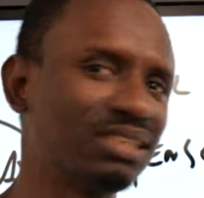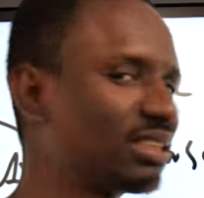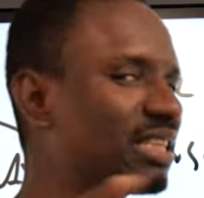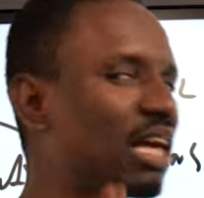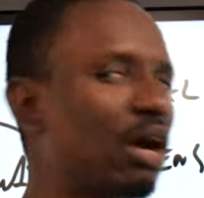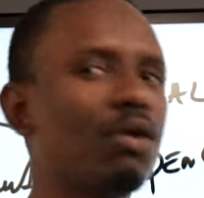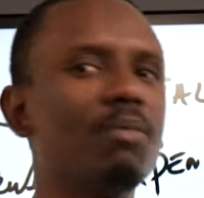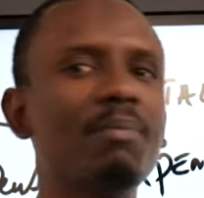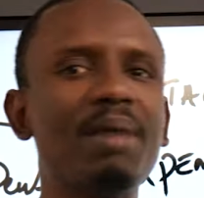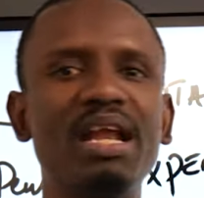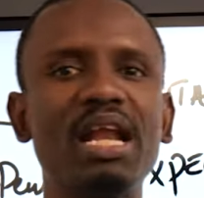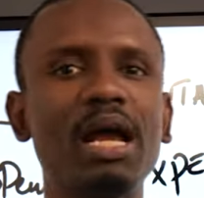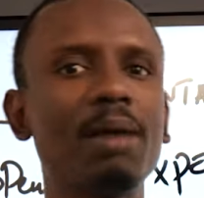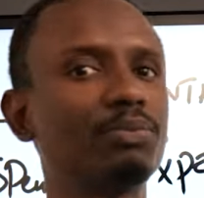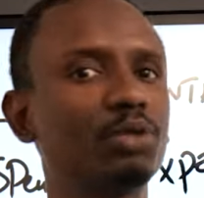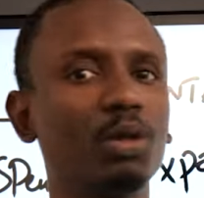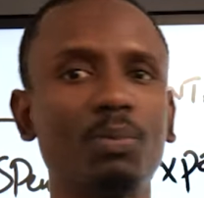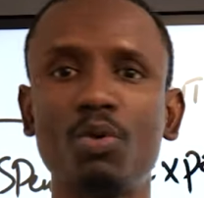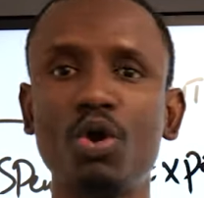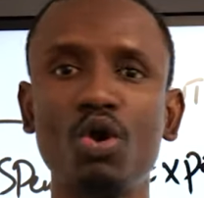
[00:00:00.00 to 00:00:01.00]
sat on my
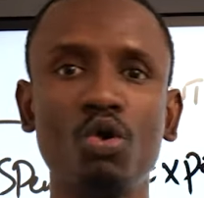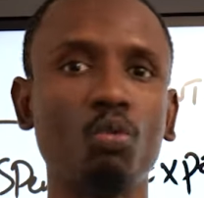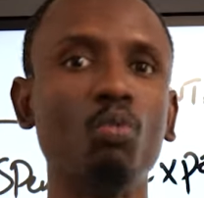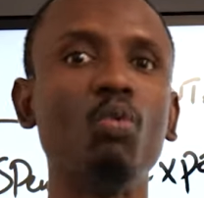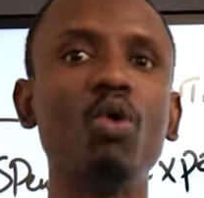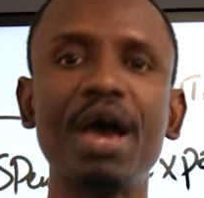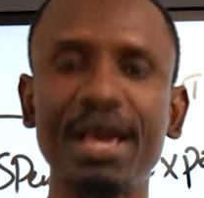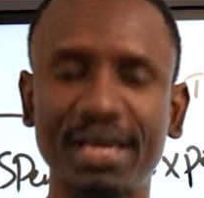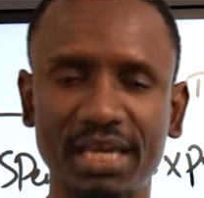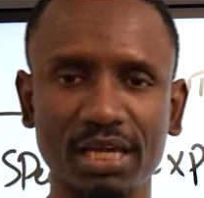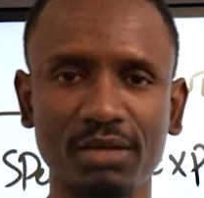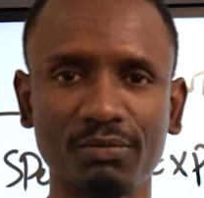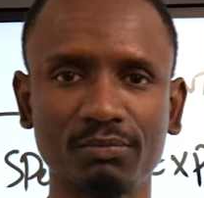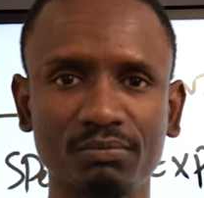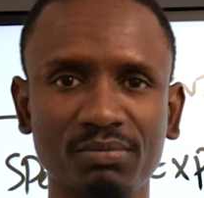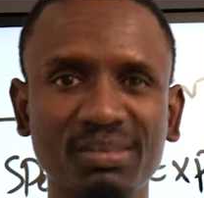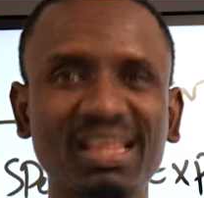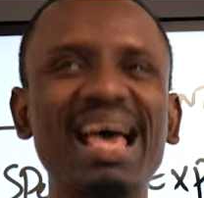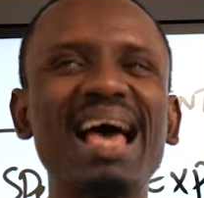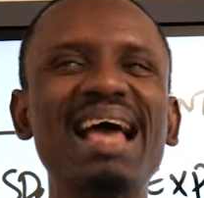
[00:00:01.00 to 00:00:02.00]
laptop working.
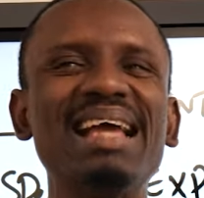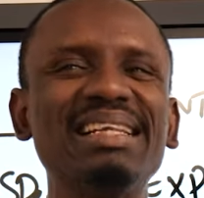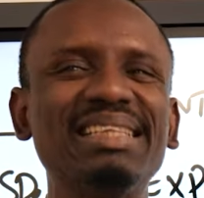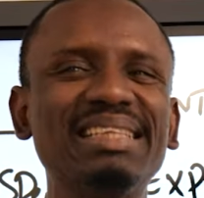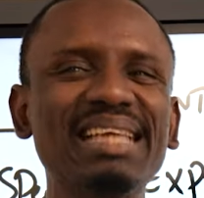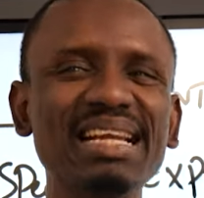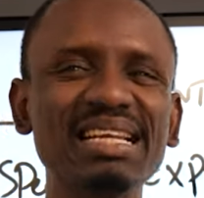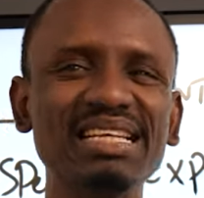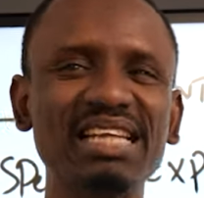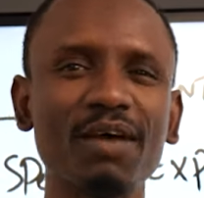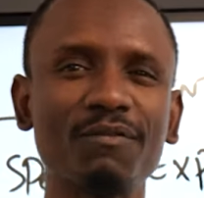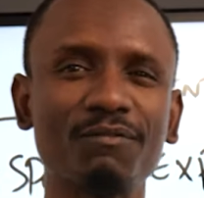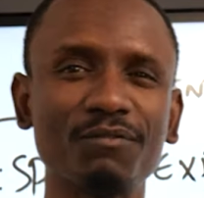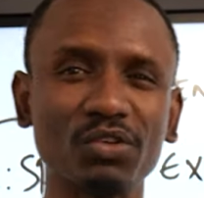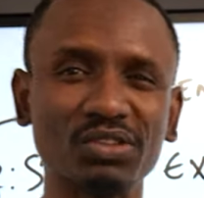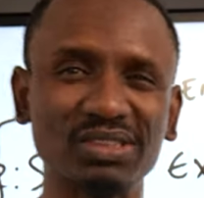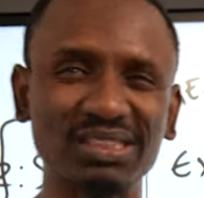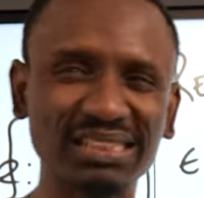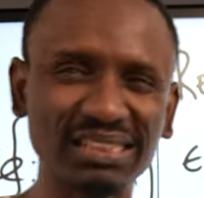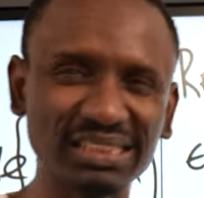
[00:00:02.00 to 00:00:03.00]
I did that
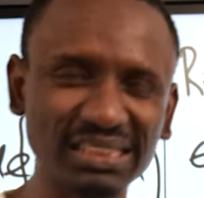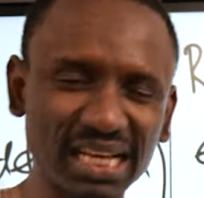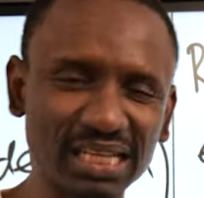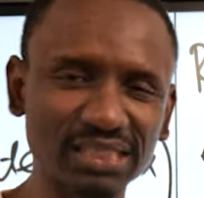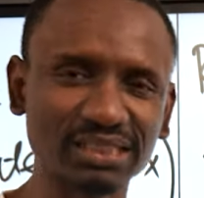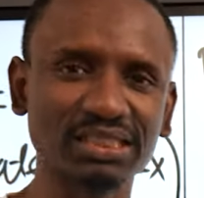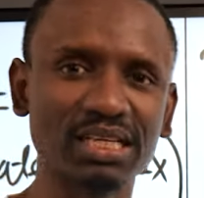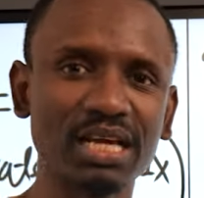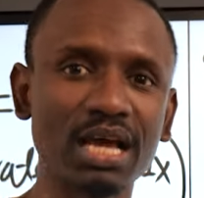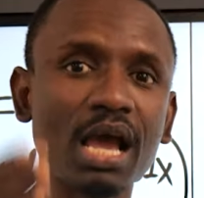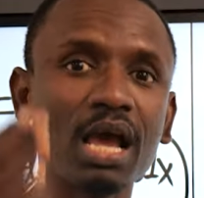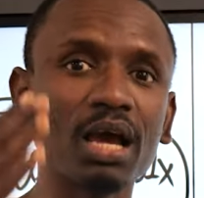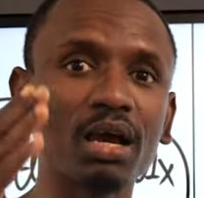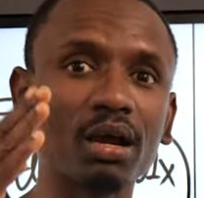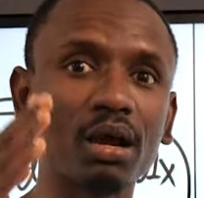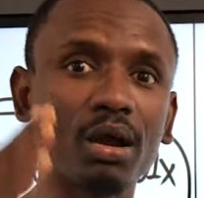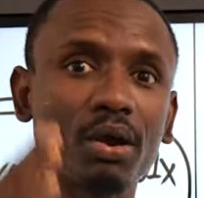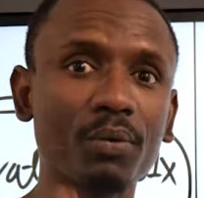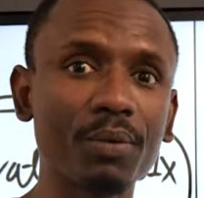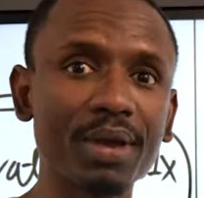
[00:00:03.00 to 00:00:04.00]
for 6
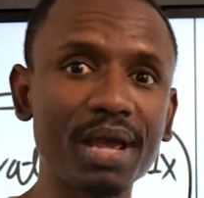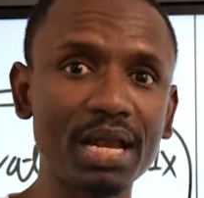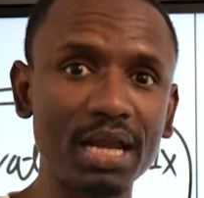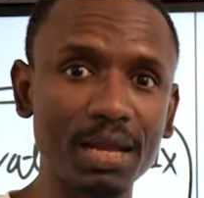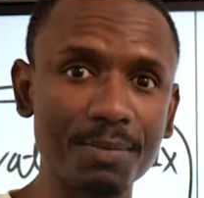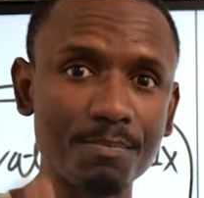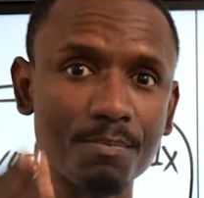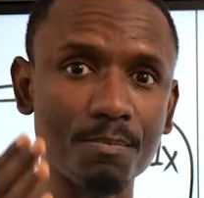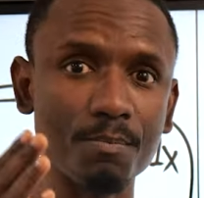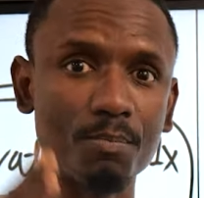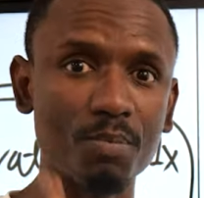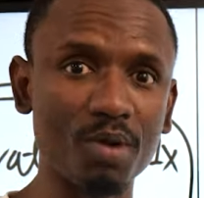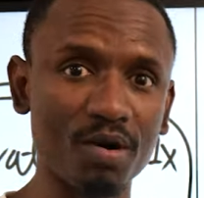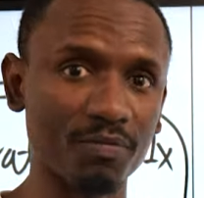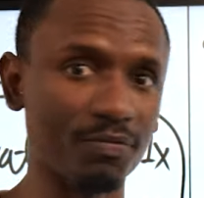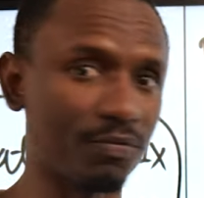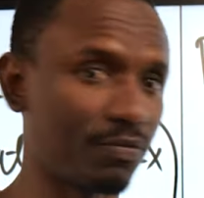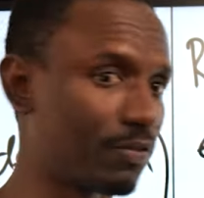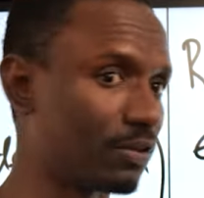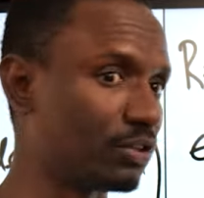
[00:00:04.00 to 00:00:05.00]
grueling
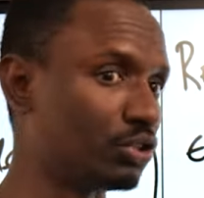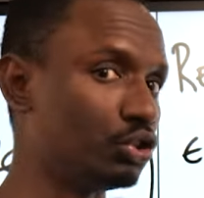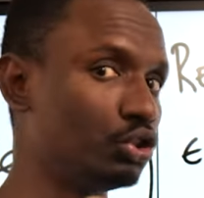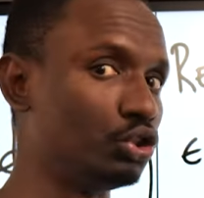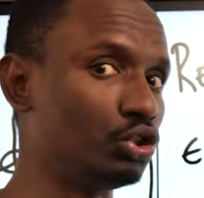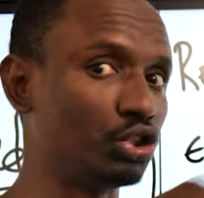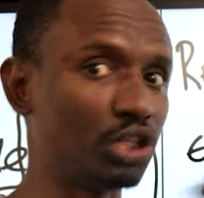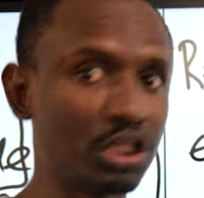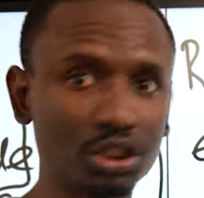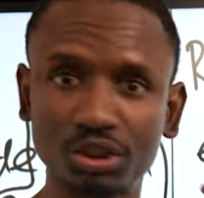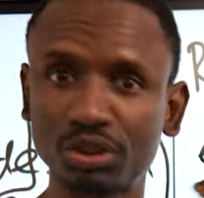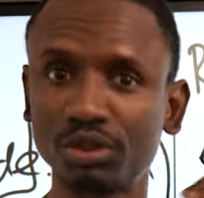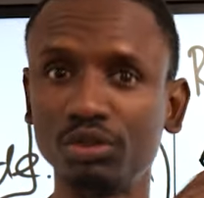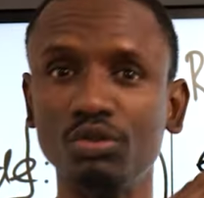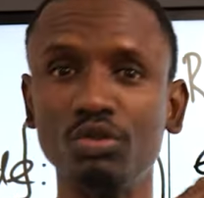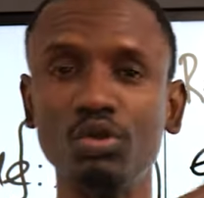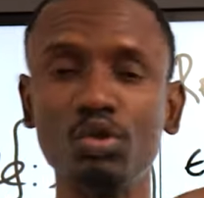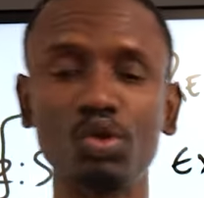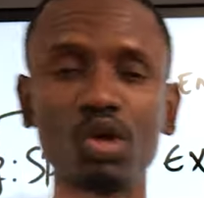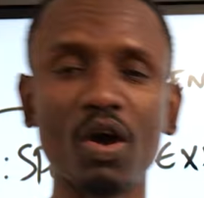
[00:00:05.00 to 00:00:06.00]
months. Just
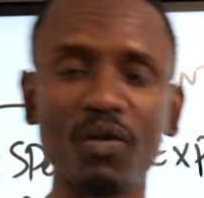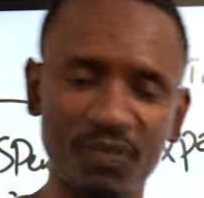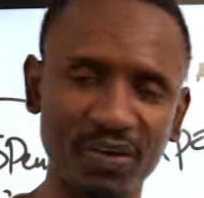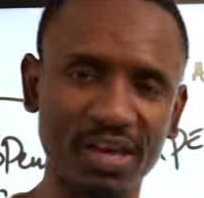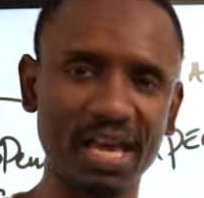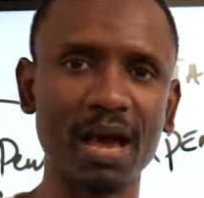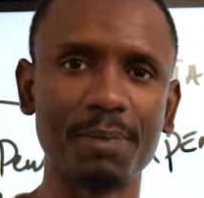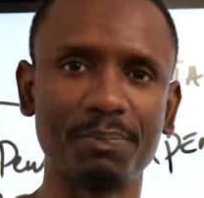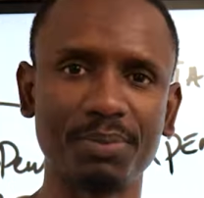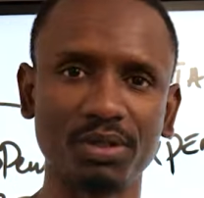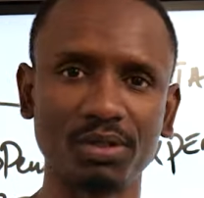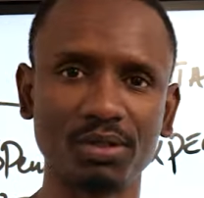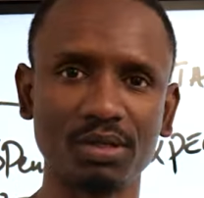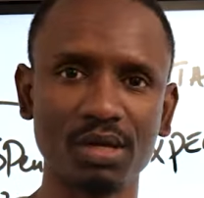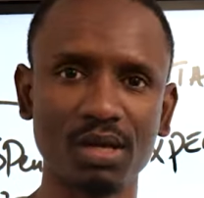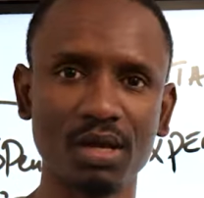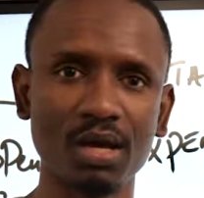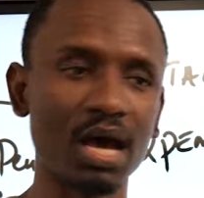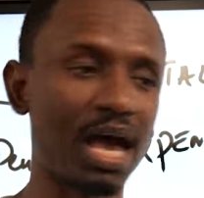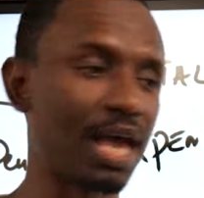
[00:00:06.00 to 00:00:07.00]
nothing happened.
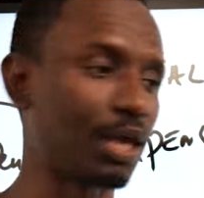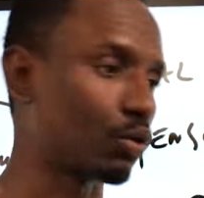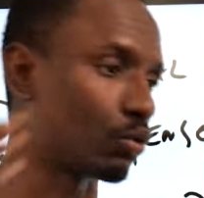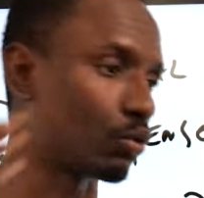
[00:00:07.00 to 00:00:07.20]
I